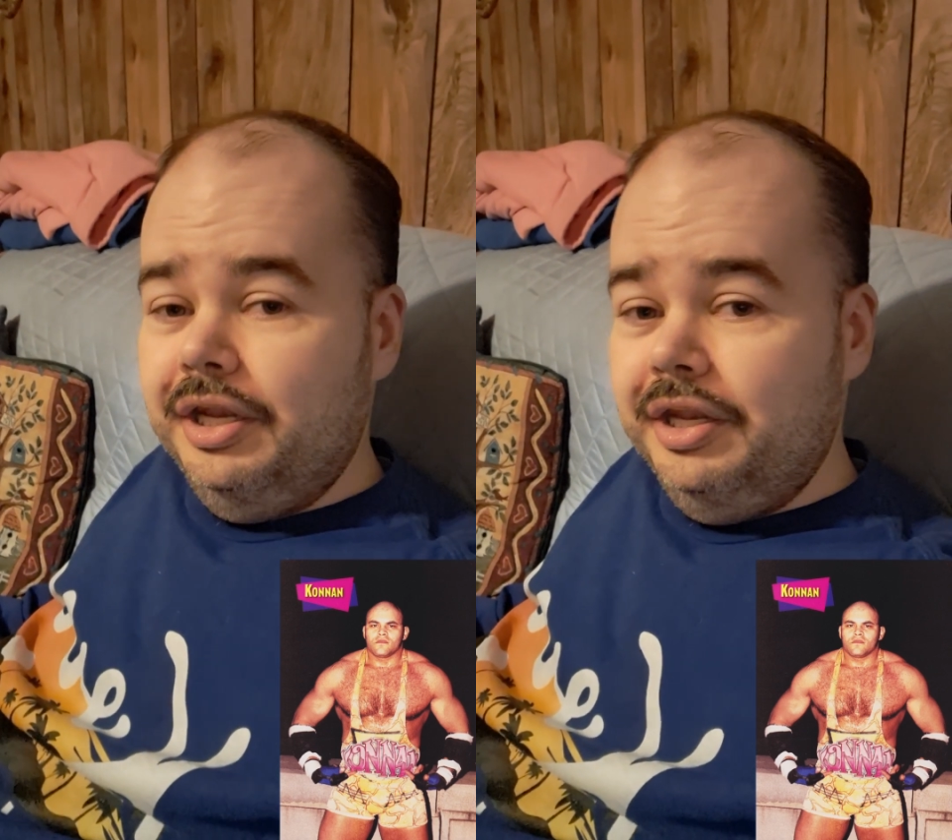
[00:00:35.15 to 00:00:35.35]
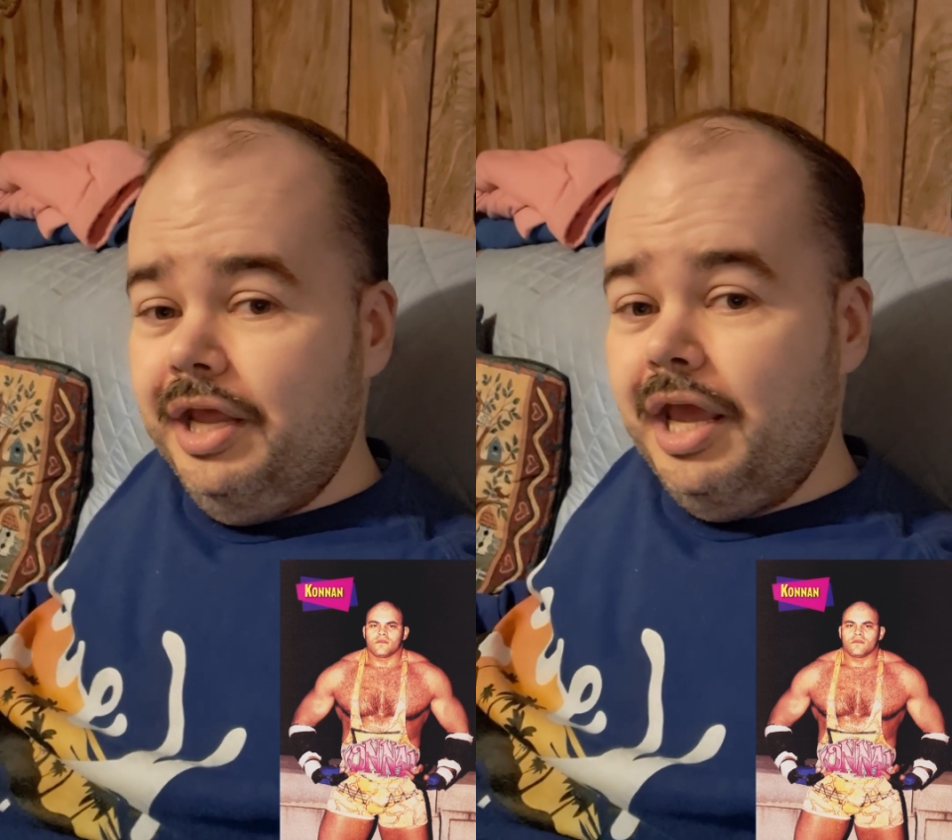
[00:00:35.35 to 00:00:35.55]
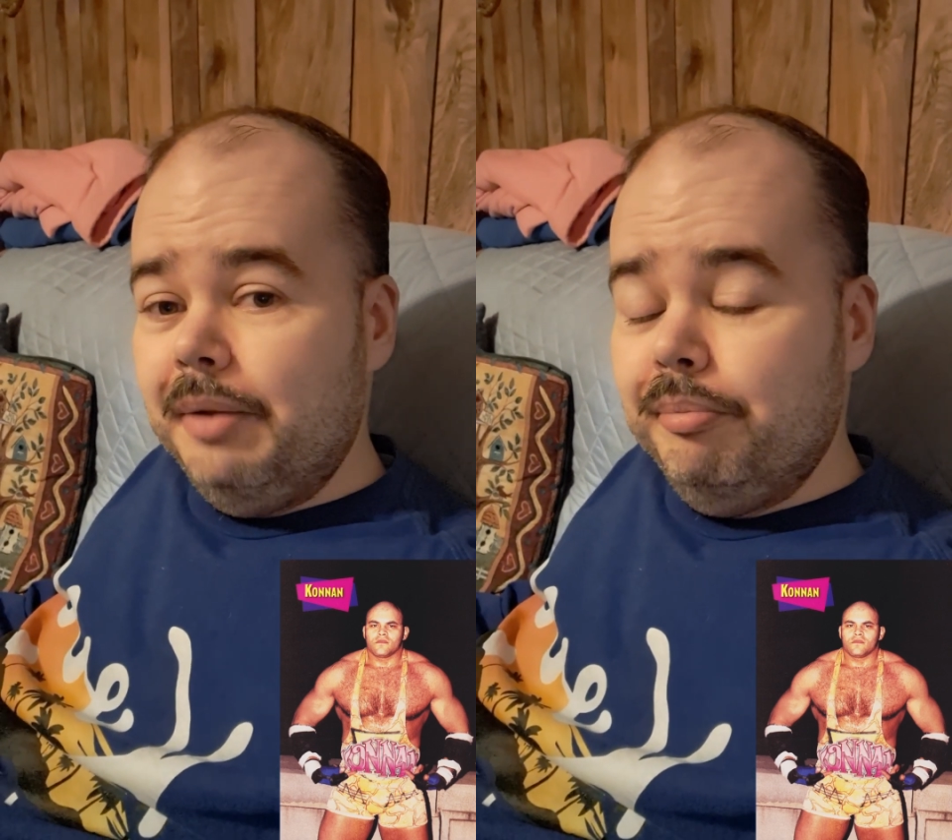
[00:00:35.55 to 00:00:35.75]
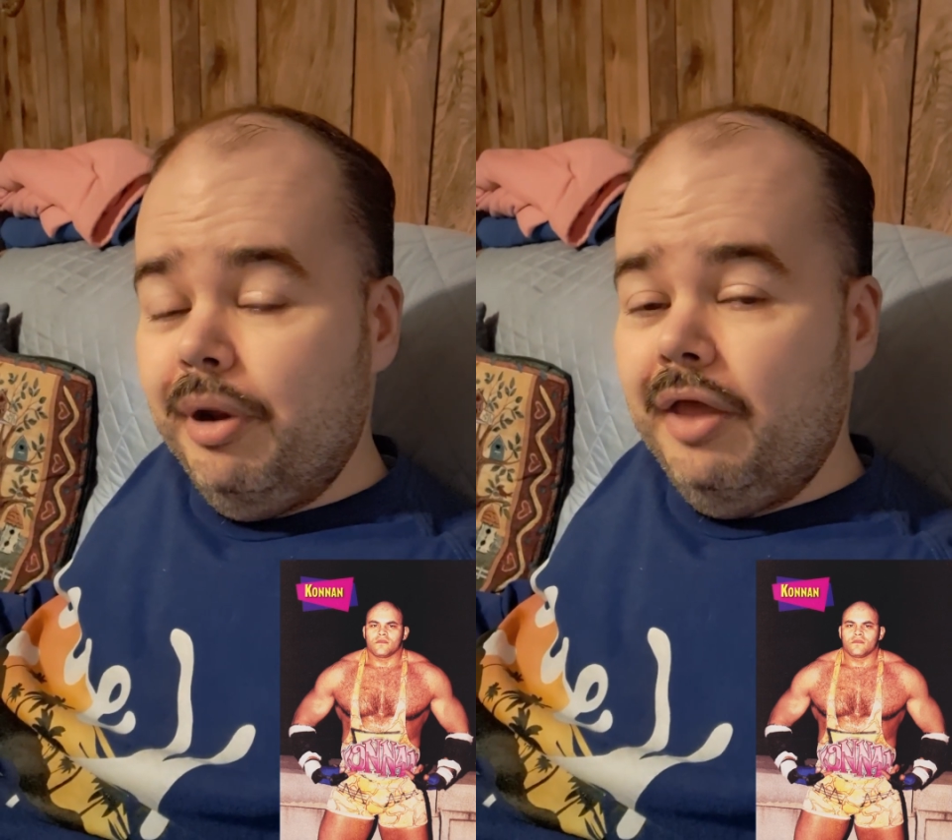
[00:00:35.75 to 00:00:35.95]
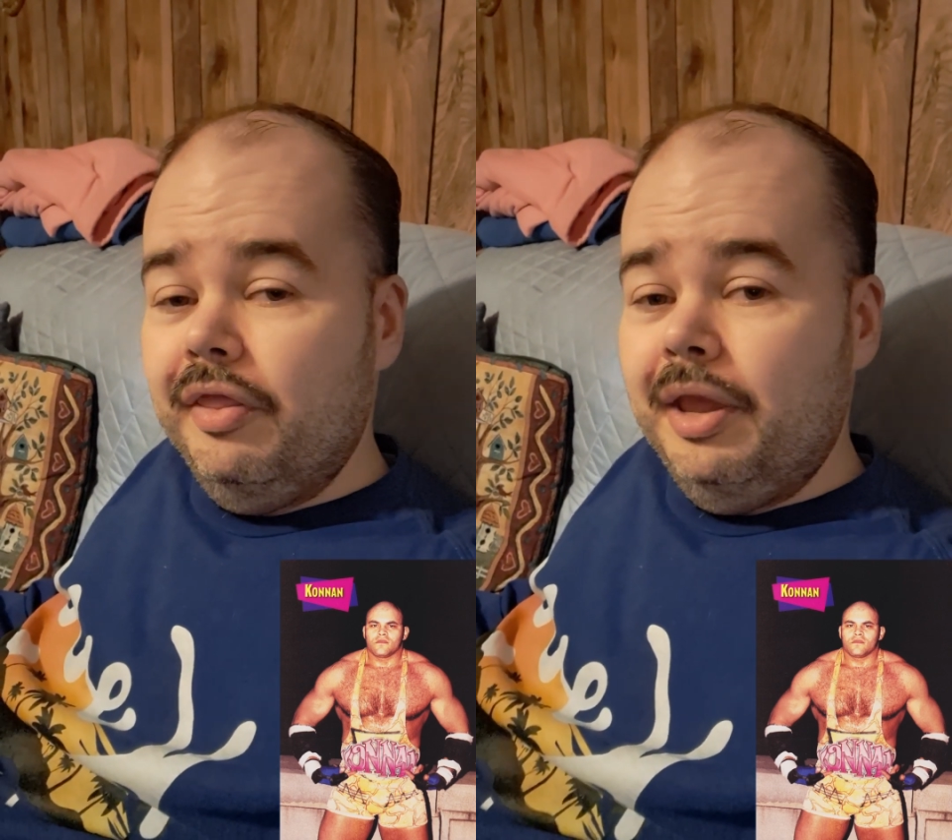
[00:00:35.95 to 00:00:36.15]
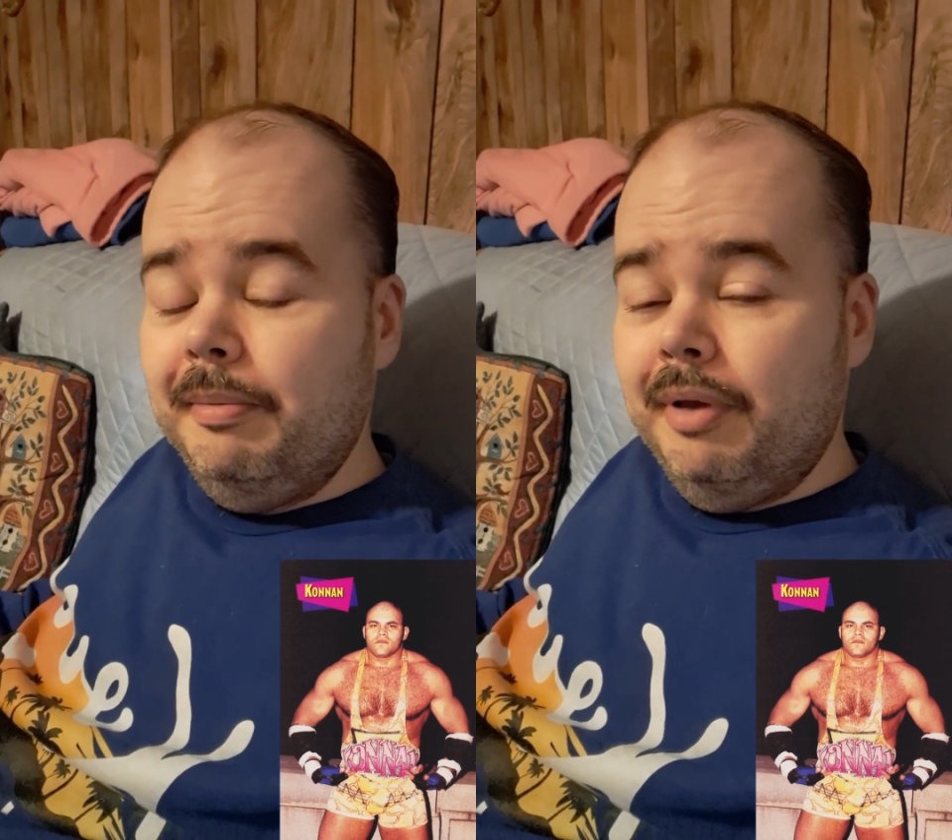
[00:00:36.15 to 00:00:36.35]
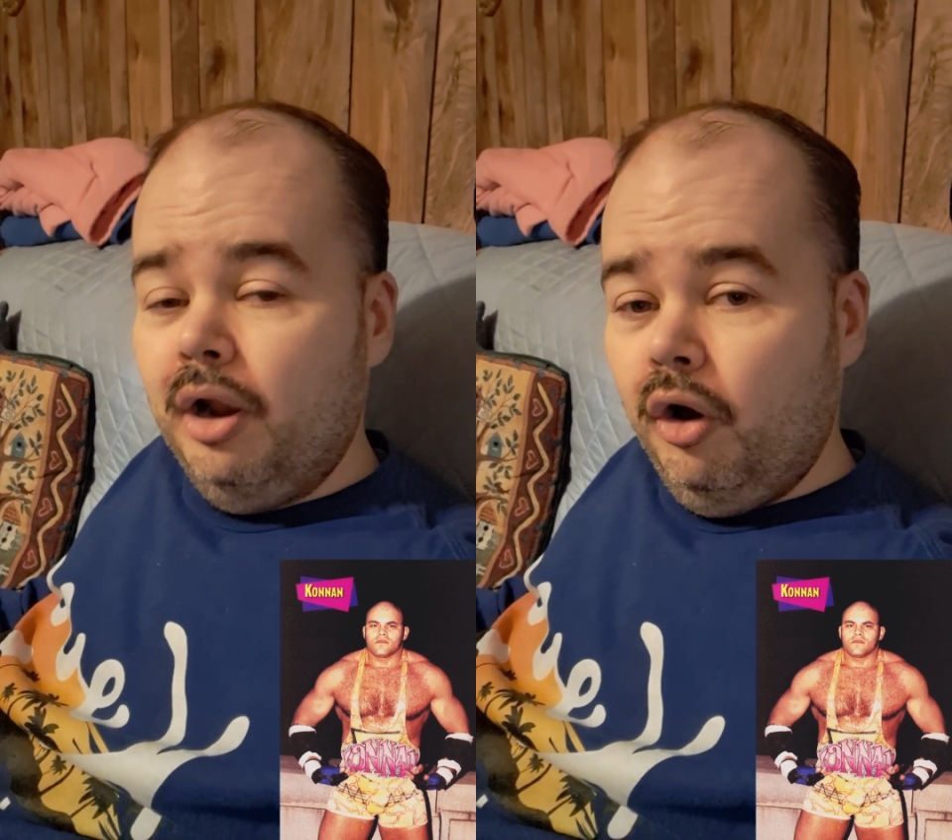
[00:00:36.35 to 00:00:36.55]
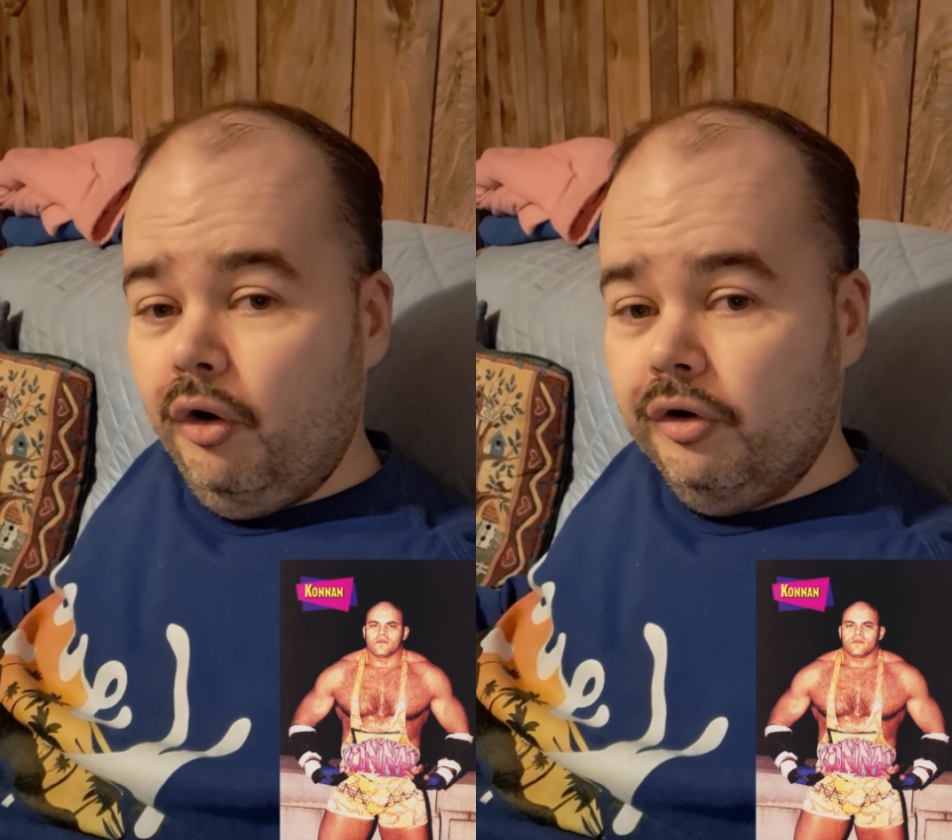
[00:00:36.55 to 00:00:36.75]
did Bret the Hitman
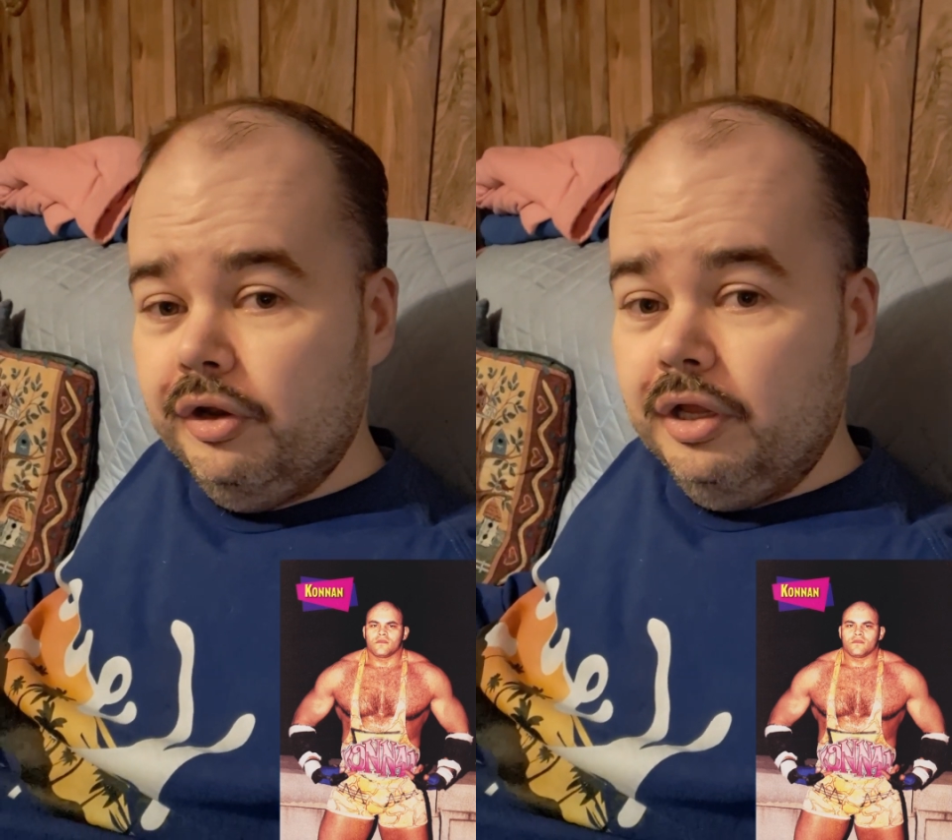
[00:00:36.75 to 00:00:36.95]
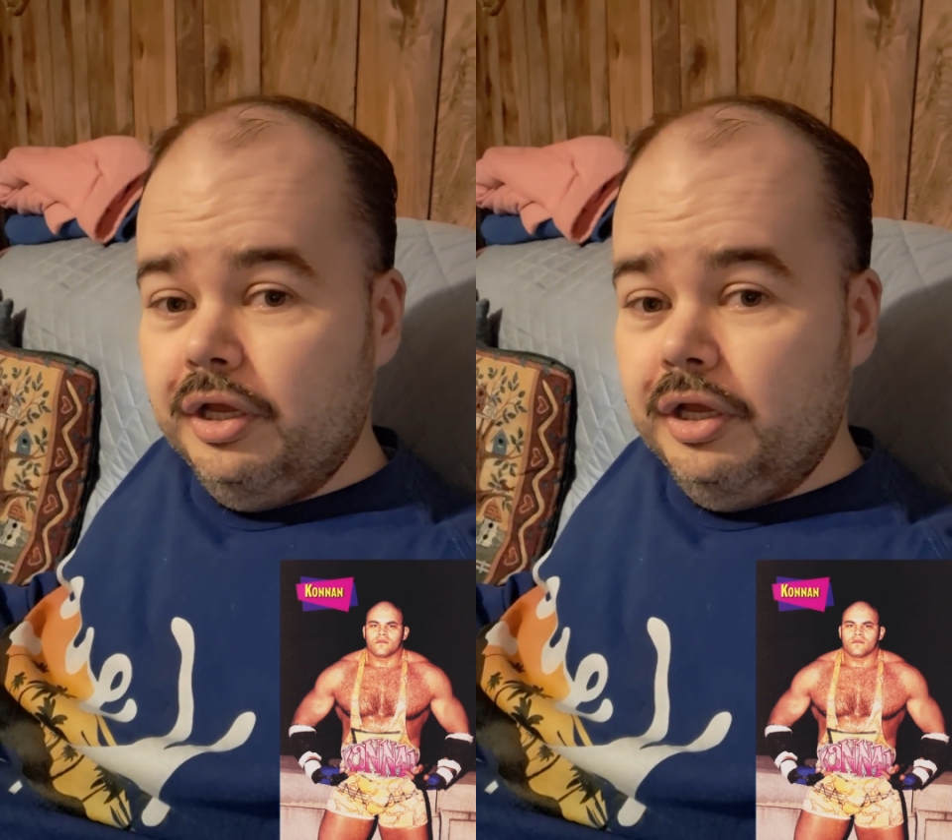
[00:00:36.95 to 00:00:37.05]
Hart